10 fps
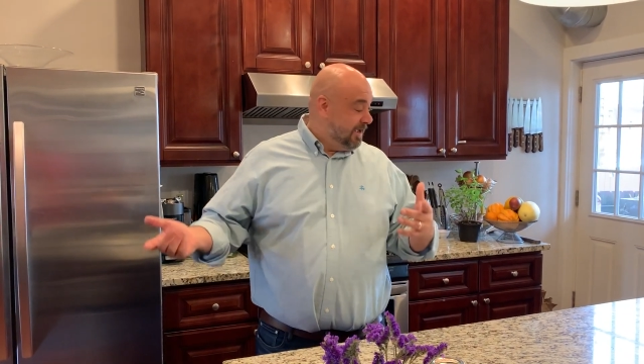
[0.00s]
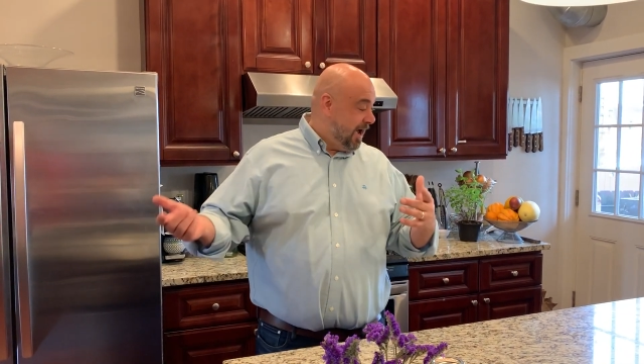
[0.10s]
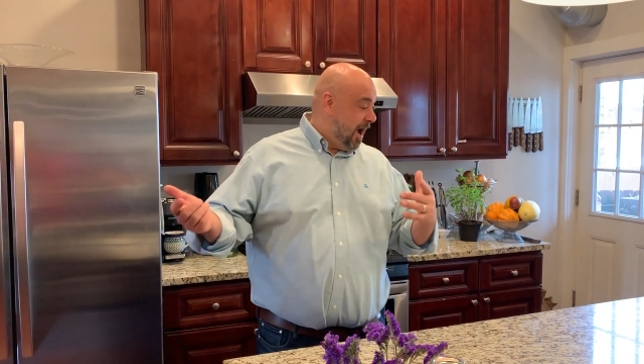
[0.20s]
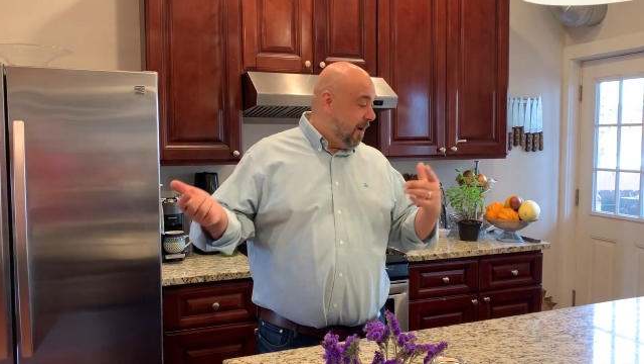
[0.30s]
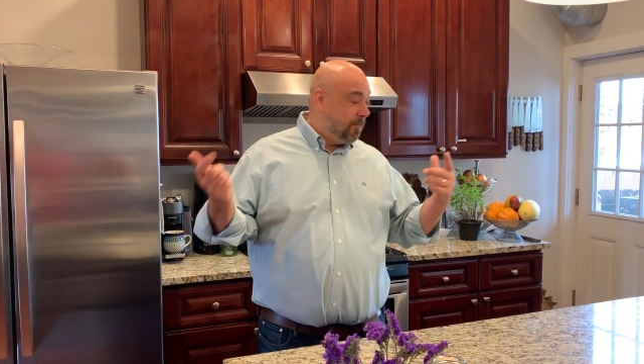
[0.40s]

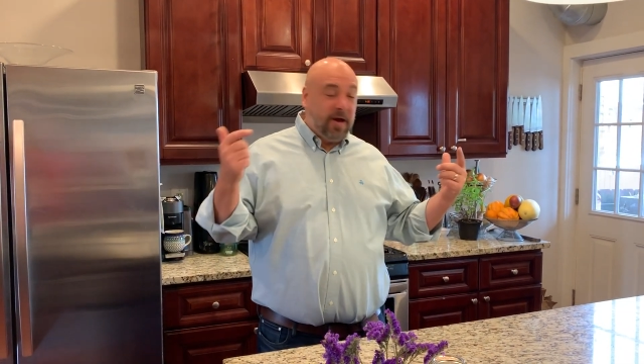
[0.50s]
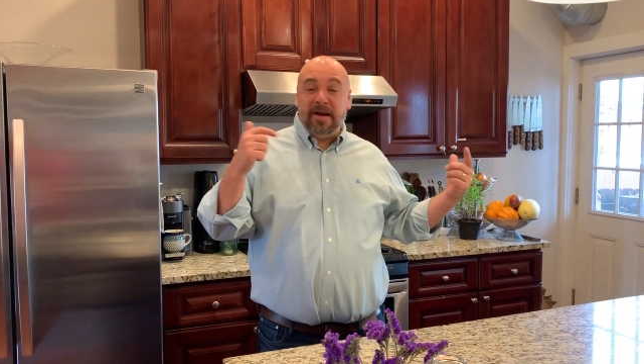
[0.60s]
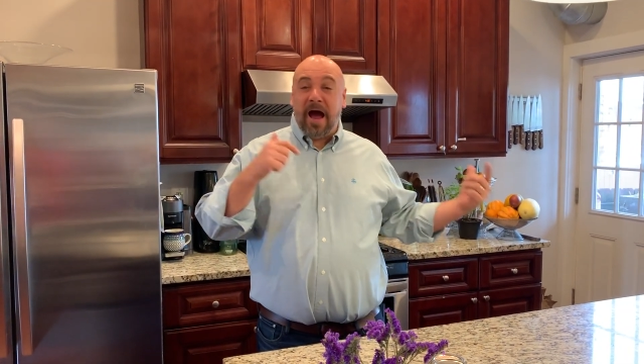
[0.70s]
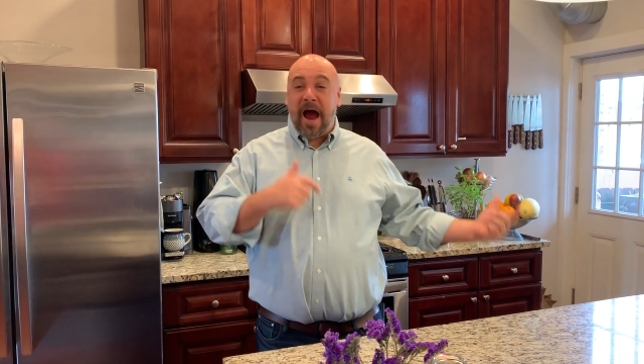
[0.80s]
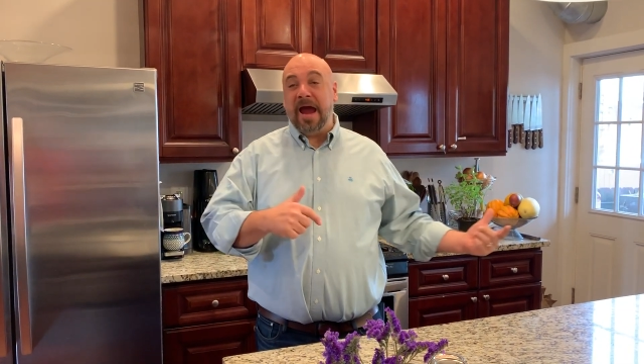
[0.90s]

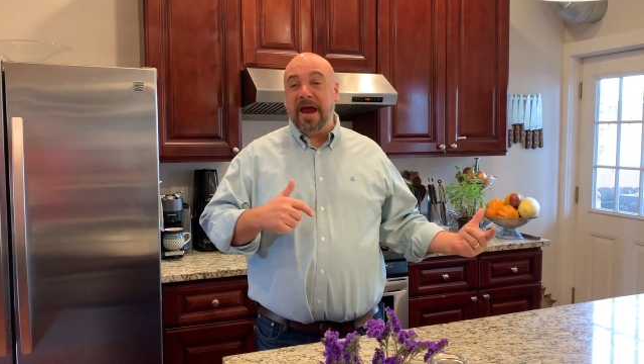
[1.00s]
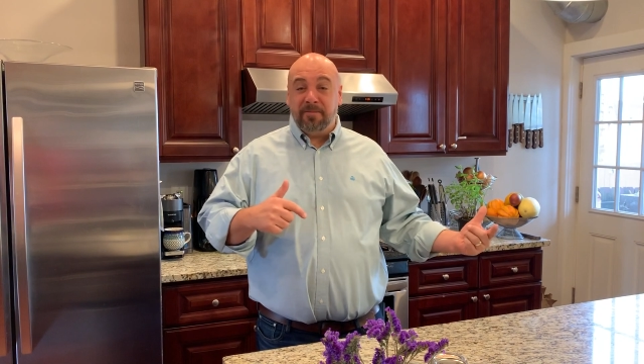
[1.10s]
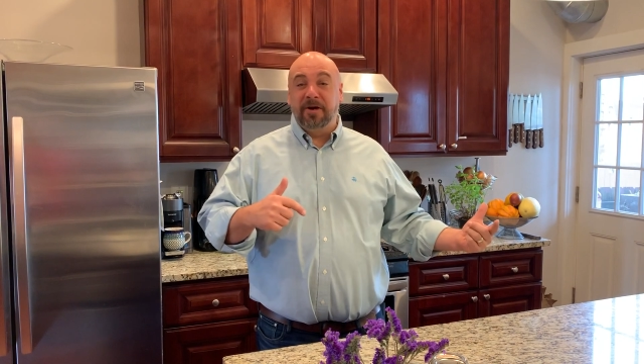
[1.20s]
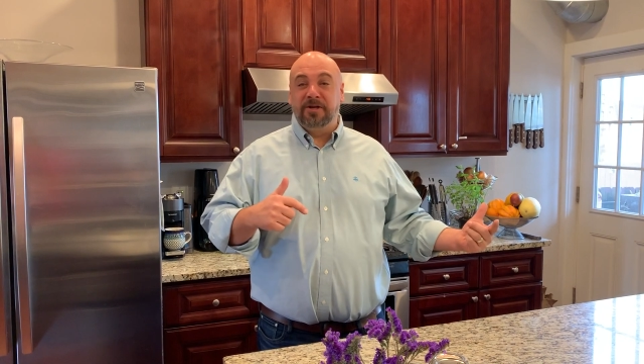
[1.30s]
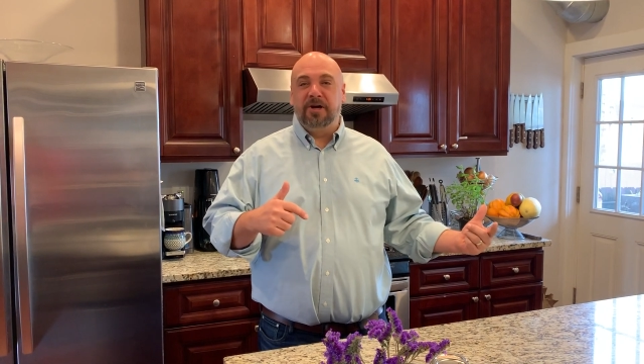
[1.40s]
but I
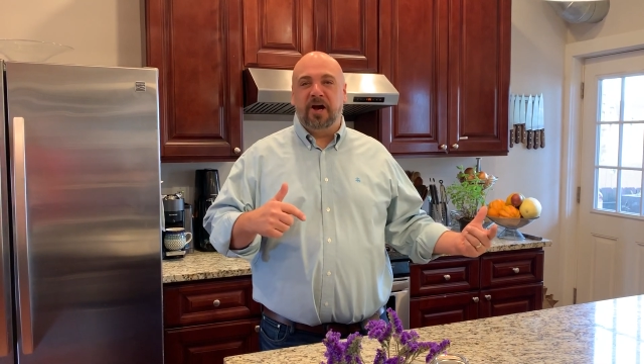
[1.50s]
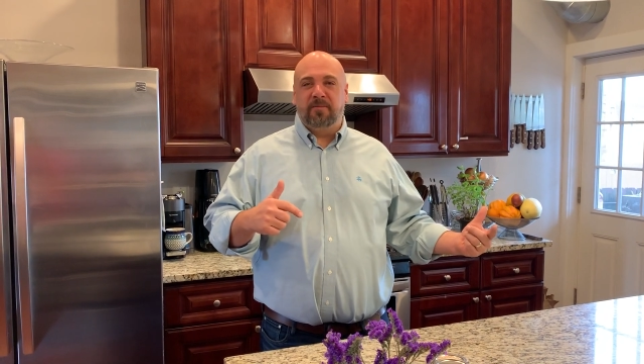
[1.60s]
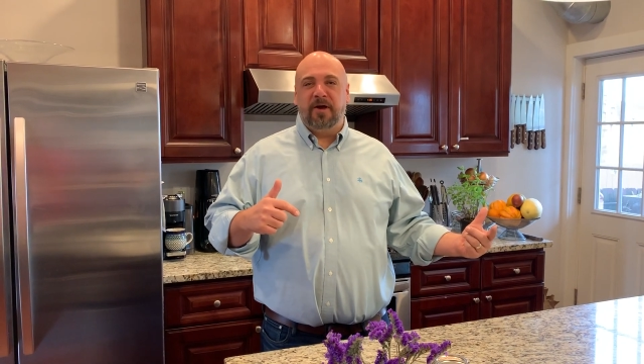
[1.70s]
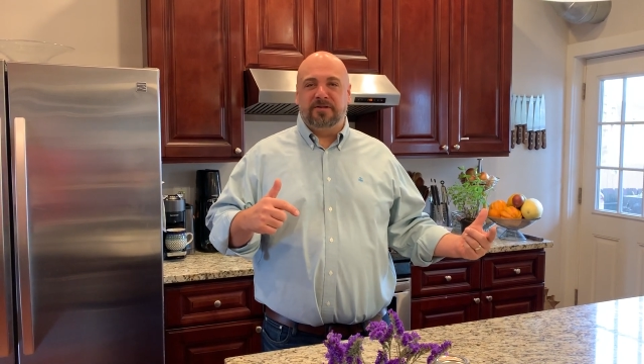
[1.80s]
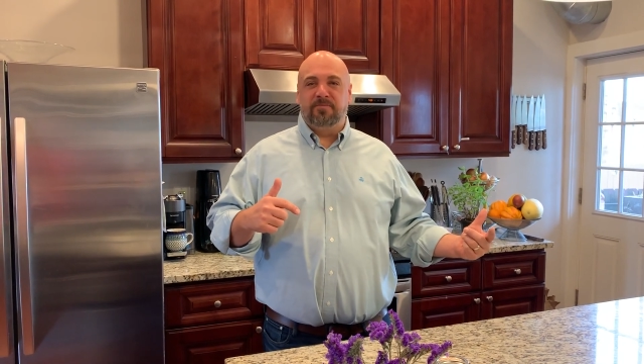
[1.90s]
am going to talk
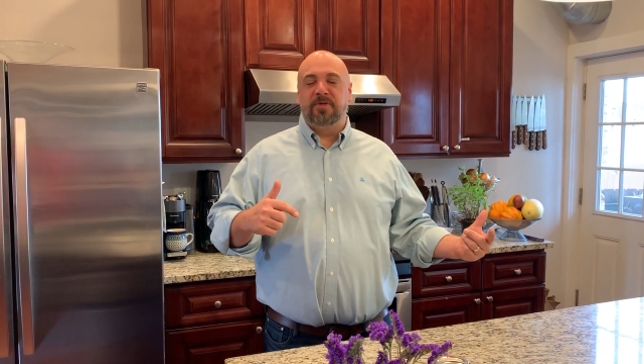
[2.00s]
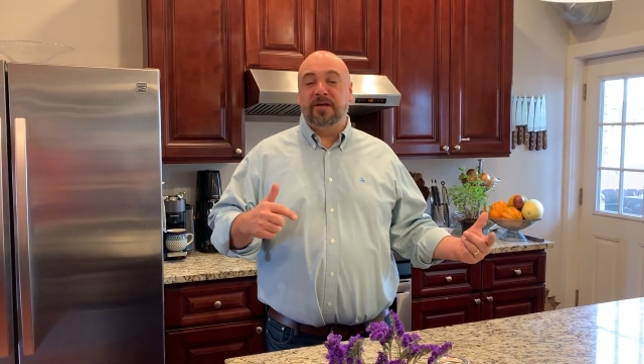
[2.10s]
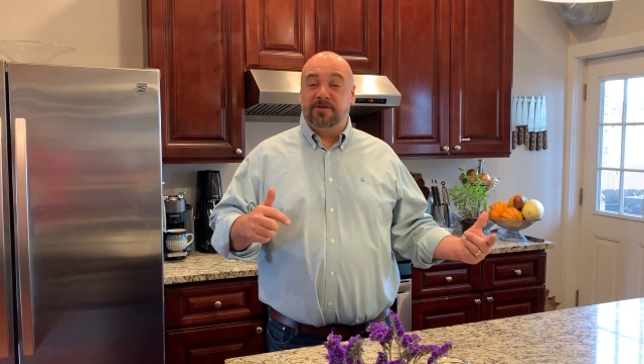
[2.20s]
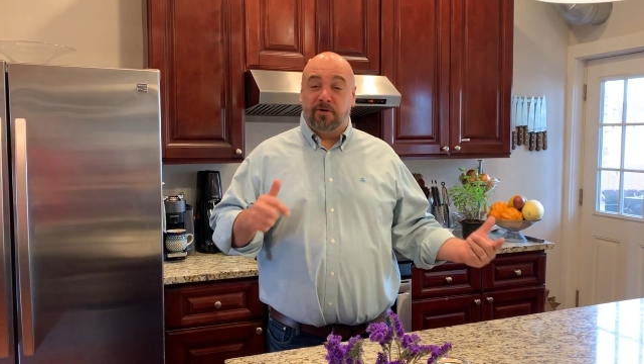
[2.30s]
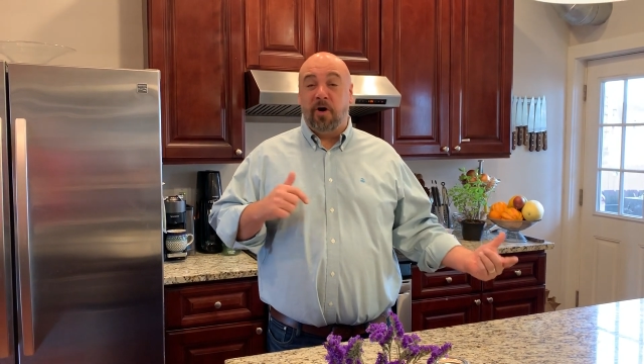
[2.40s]
about some
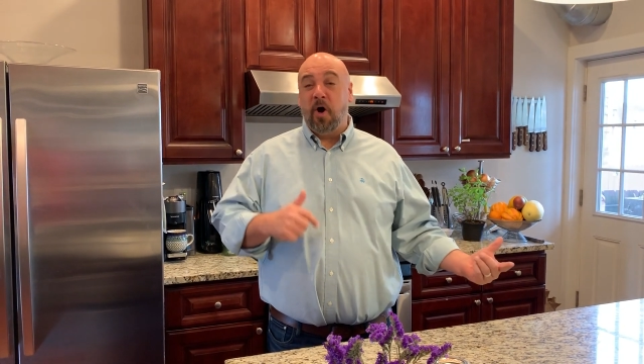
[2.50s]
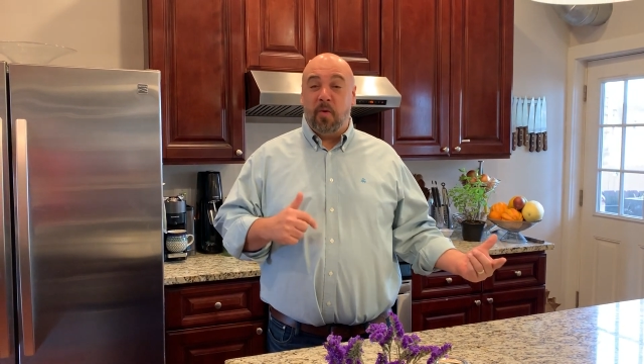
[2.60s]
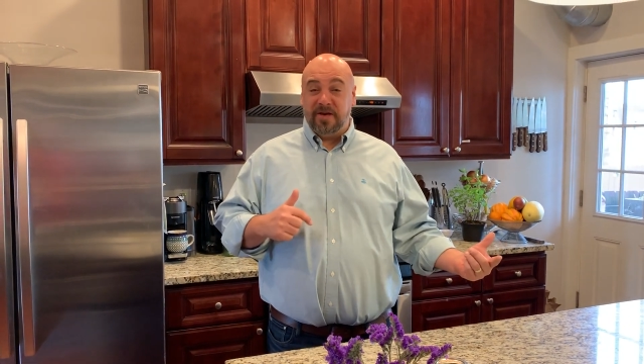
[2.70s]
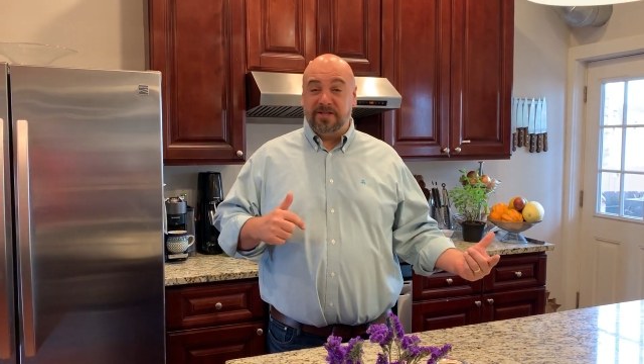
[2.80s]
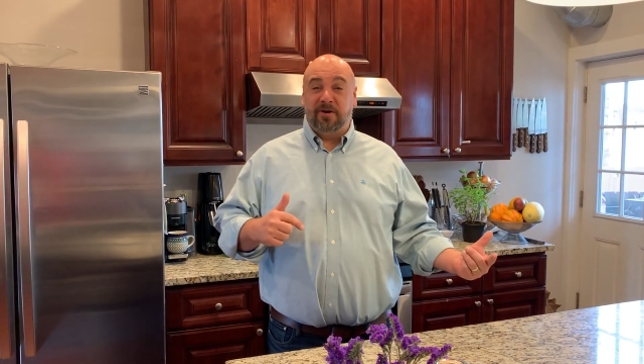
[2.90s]
things that are
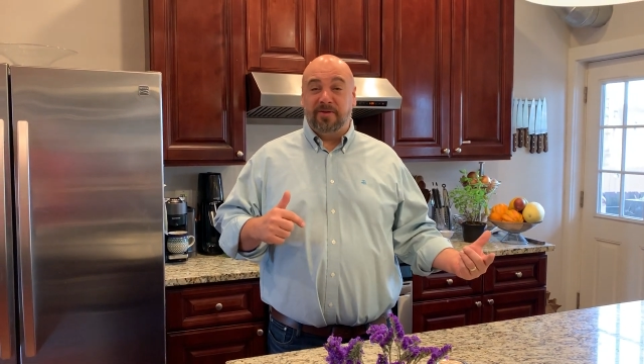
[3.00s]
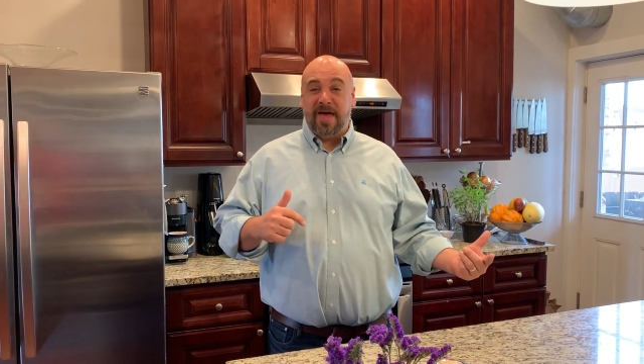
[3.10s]
always here,